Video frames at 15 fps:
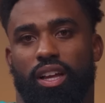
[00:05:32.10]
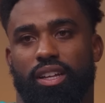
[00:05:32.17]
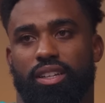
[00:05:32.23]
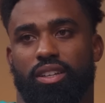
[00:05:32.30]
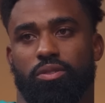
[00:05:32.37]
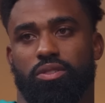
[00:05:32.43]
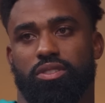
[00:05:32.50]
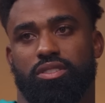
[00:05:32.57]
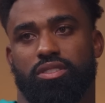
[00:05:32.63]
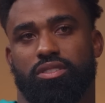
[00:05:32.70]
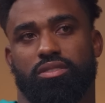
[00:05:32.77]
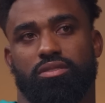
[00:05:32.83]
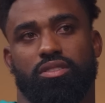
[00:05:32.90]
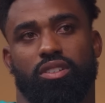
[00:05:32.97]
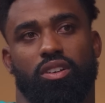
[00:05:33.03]
like there
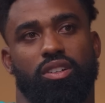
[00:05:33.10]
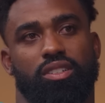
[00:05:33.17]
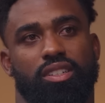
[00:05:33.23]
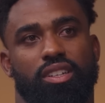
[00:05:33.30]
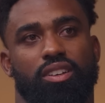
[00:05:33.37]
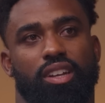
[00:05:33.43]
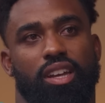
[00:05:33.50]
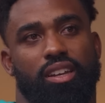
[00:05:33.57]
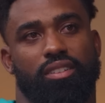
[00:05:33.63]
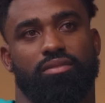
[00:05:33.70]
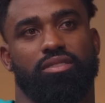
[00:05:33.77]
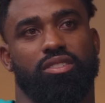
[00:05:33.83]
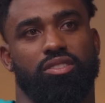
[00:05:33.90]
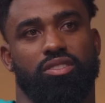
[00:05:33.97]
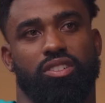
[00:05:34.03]
was, a deal that
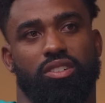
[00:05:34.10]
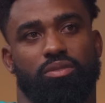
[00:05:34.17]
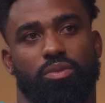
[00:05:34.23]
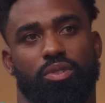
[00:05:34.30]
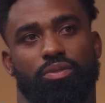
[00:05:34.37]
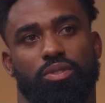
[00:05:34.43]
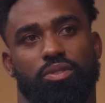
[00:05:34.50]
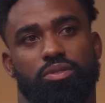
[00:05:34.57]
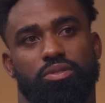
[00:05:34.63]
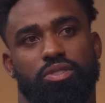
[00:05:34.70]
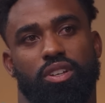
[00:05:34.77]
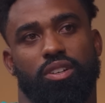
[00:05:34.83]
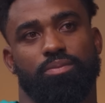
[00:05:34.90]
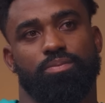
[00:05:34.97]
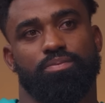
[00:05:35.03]
you couldn't refuse,
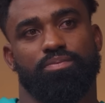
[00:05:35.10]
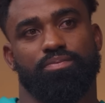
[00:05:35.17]
so.